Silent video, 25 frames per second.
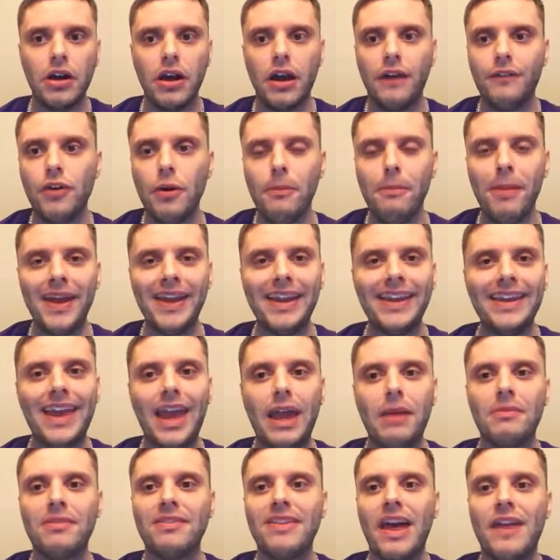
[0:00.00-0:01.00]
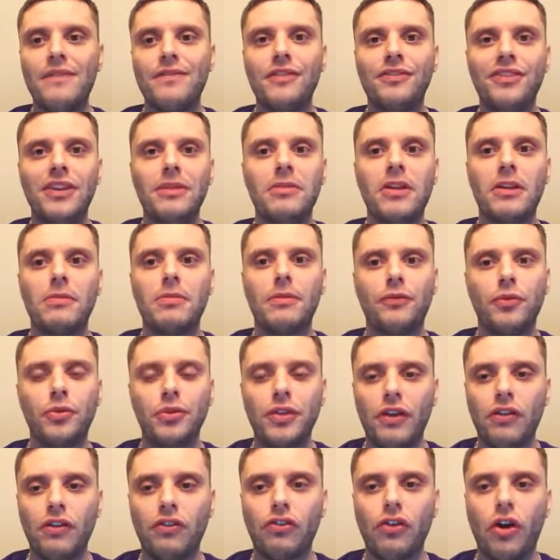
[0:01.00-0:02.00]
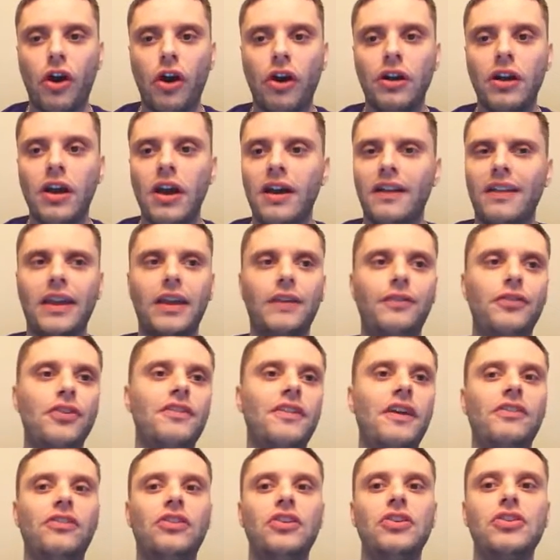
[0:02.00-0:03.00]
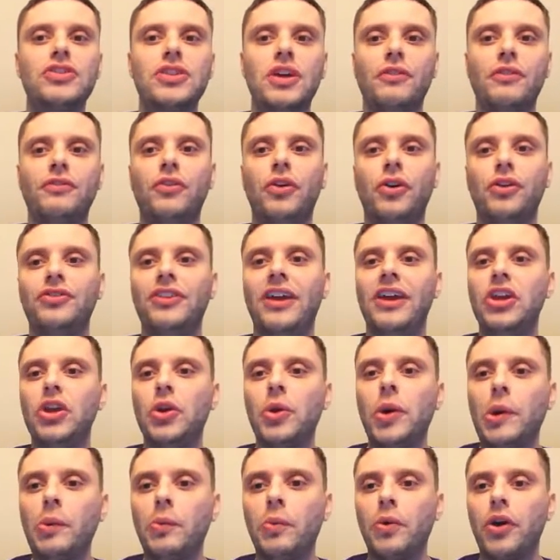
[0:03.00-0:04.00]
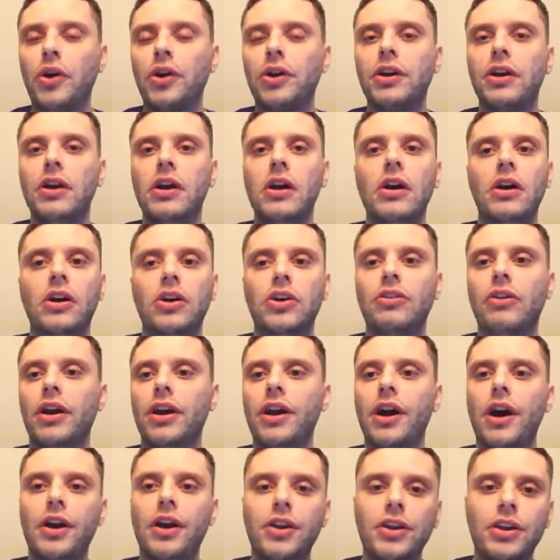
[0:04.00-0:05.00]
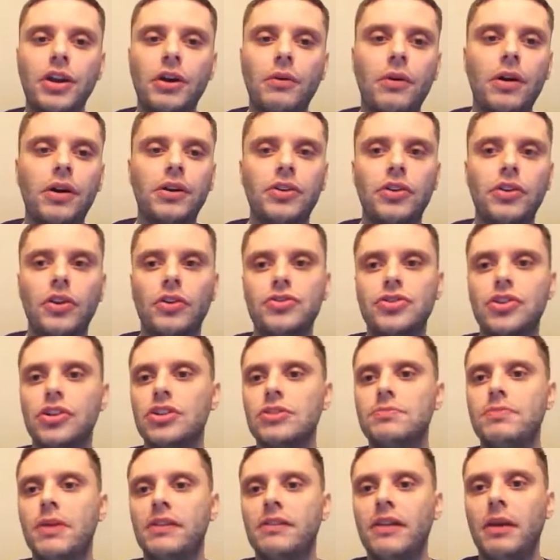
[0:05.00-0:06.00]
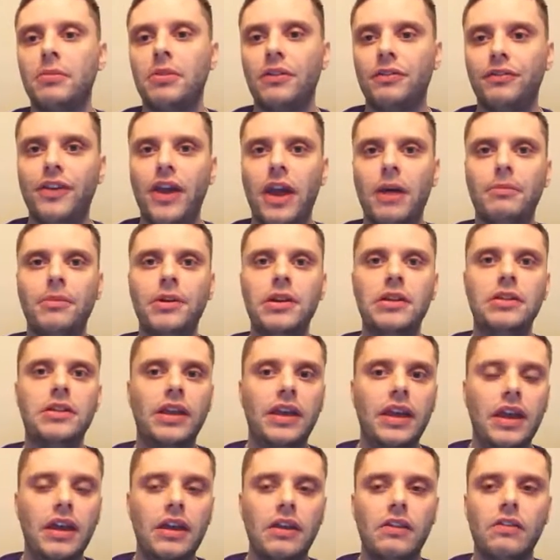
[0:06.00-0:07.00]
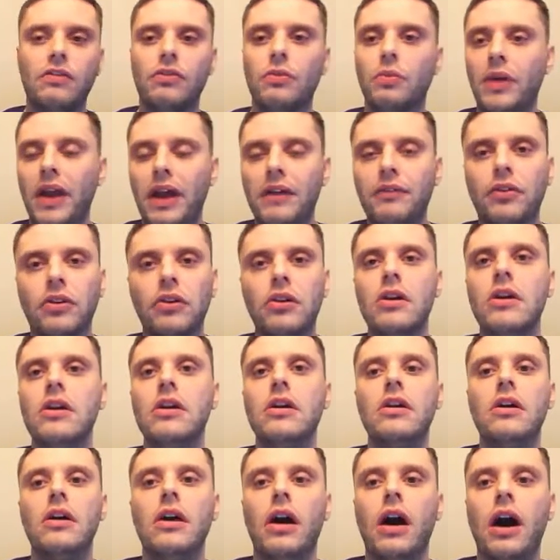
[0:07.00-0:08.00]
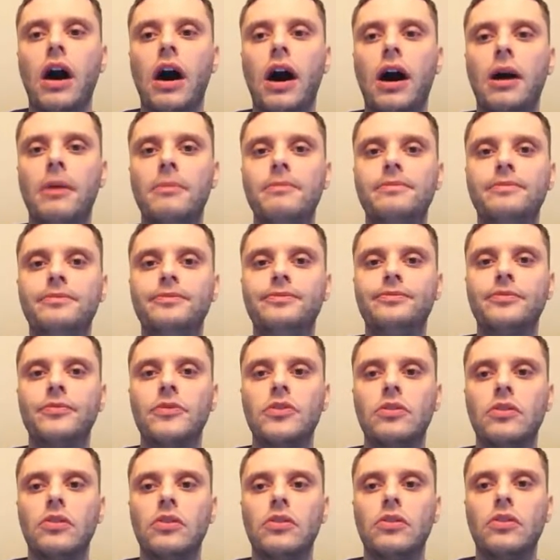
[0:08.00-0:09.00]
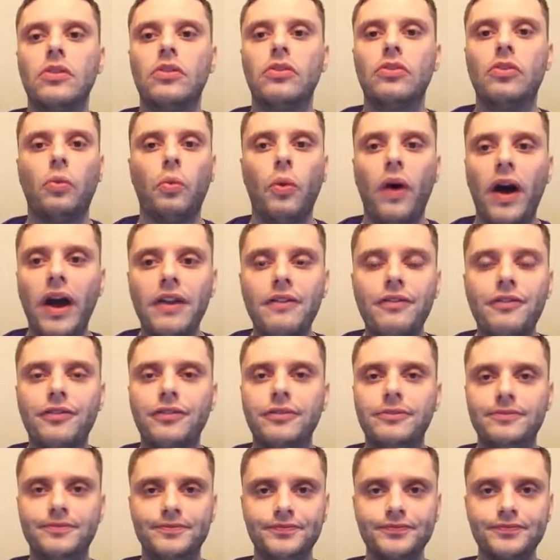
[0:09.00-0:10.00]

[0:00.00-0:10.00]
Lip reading: If you're betting games 10, 15 minutes before they start, like if you said to yourself all day, you're at work, you're like, oh, you know what, just going to spend time with the family, the kids, whatever, the wife,